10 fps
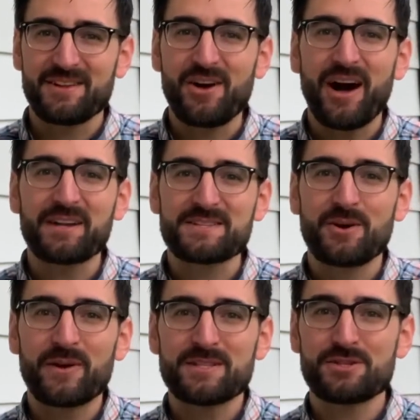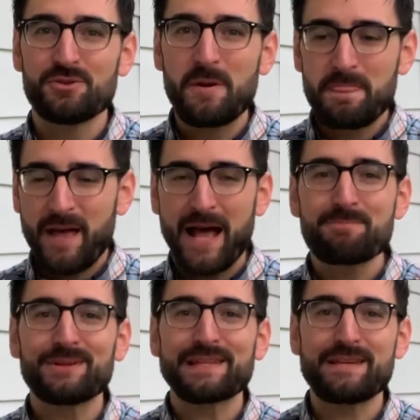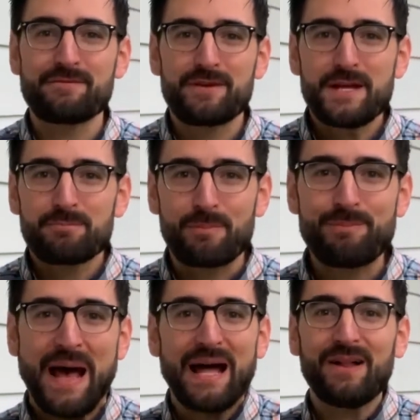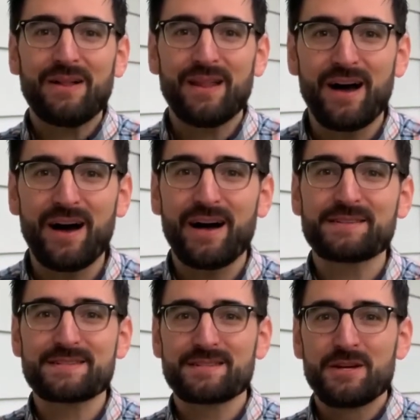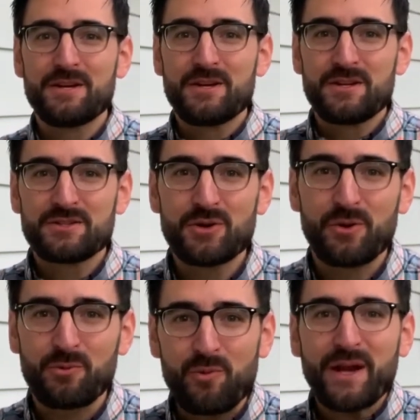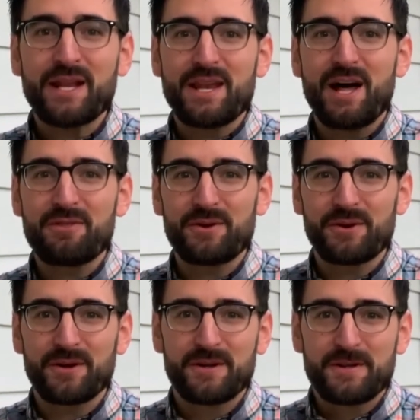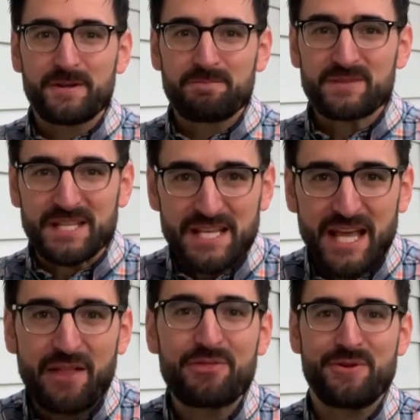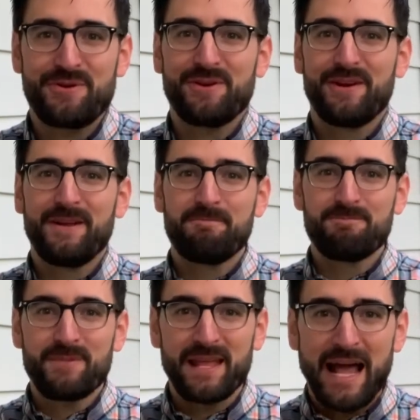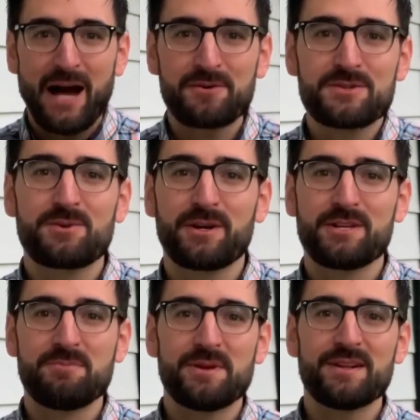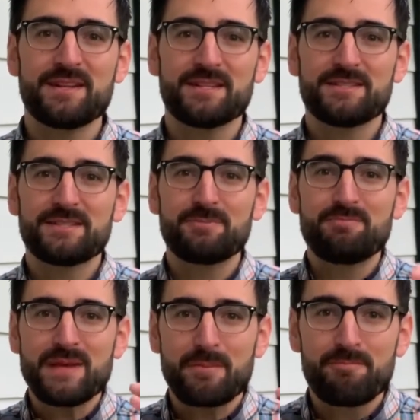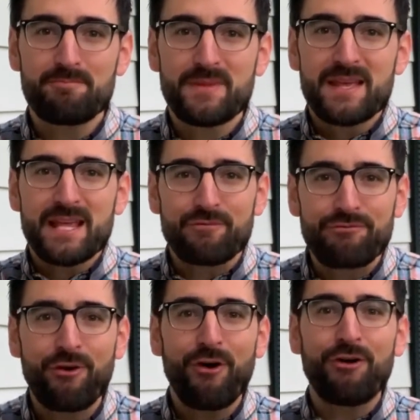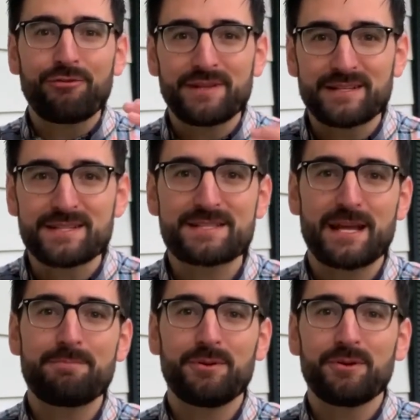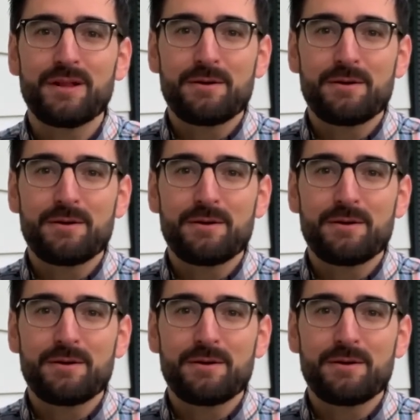God is going to, I believe, propel us toward one another, together, and out into our community to be involved in disciple